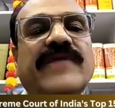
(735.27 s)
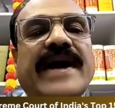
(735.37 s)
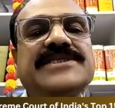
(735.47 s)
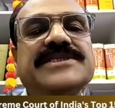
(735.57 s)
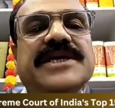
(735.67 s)

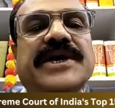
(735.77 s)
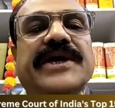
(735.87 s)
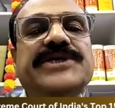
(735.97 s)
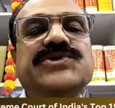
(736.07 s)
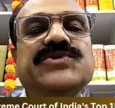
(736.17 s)
Facts.
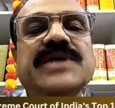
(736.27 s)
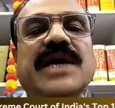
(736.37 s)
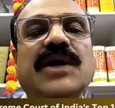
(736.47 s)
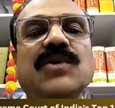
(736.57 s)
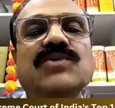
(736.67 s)
Issues
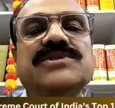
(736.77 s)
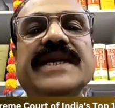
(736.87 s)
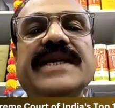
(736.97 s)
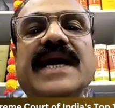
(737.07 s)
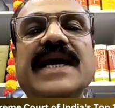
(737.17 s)
arose
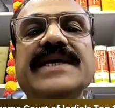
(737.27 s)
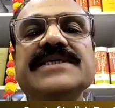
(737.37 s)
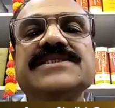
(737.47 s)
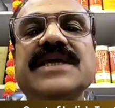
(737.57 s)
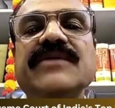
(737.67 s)

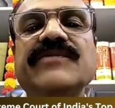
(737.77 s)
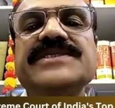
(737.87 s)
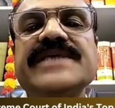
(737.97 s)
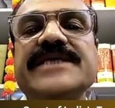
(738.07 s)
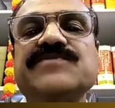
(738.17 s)
regarding
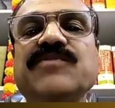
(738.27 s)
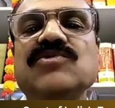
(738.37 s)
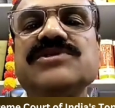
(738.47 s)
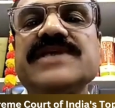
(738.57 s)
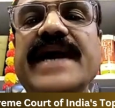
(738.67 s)
service
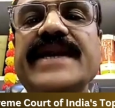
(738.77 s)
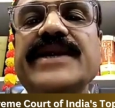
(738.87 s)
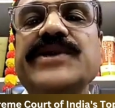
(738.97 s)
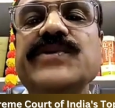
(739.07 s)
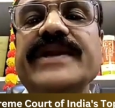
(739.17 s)
exports
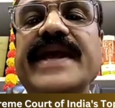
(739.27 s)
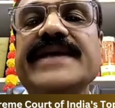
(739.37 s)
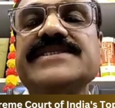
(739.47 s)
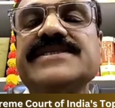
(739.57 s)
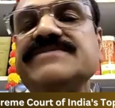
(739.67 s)
and duty
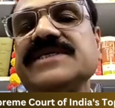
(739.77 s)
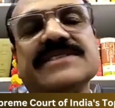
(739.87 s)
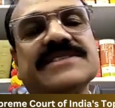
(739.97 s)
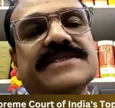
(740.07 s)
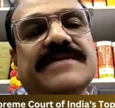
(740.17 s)

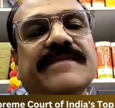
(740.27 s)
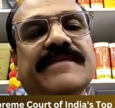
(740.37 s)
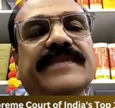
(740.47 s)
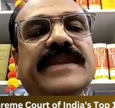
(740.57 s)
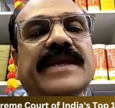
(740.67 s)
exemptions.
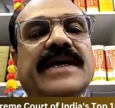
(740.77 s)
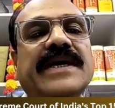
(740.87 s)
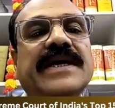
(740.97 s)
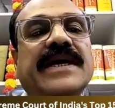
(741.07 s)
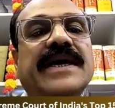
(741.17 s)

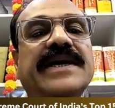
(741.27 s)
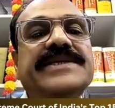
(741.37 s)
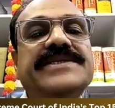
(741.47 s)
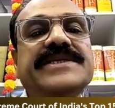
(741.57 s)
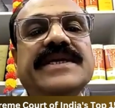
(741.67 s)

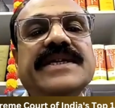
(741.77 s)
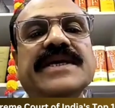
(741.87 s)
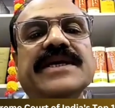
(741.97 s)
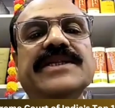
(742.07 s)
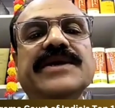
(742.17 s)

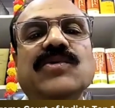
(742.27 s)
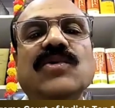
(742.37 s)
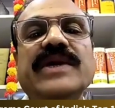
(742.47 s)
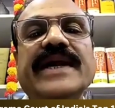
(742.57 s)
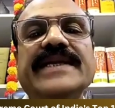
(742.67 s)
Decision. The
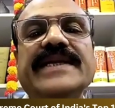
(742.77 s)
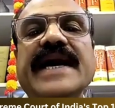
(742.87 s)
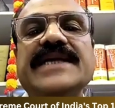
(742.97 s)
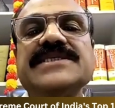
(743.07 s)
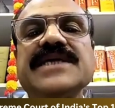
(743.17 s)
court held
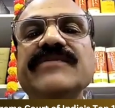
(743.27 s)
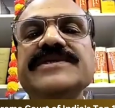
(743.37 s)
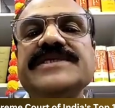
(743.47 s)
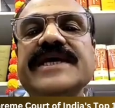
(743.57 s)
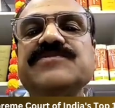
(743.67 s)
that
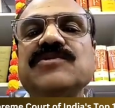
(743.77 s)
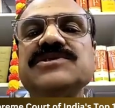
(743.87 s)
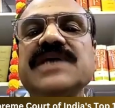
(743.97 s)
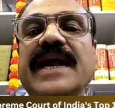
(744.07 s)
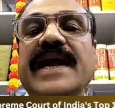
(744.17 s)
service
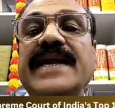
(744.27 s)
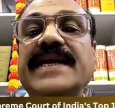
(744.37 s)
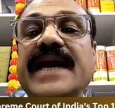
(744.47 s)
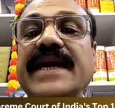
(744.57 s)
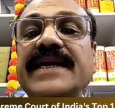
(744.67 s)
exports are
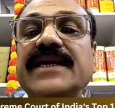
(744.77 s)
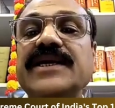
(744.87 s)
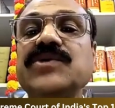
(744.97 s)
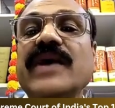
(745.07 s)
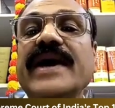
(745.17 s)

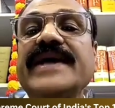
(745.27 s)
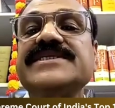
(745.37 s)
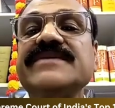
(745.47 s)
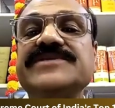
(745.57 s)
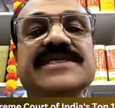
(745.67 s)
entitled to
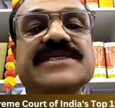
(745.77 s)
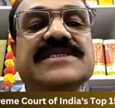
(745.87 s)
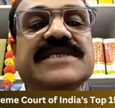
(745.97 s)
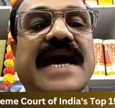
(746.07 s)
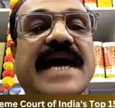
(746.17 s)

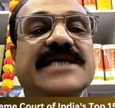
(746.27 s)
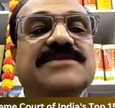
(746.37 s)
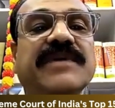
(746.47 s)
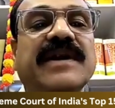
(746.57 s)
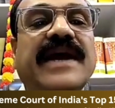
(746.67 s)
exemptions
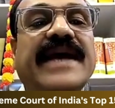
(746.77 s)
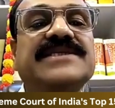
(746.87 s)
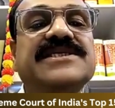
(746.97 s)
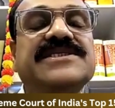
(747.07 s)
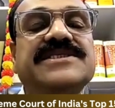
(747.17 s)
as per
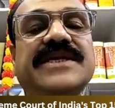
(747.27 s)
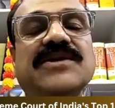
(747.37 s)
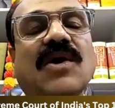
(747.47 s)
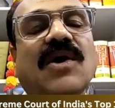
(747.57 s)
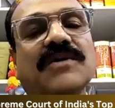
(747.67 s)

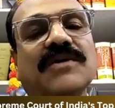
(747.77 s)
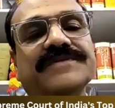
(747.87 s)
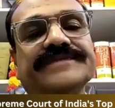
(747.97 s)
existing law.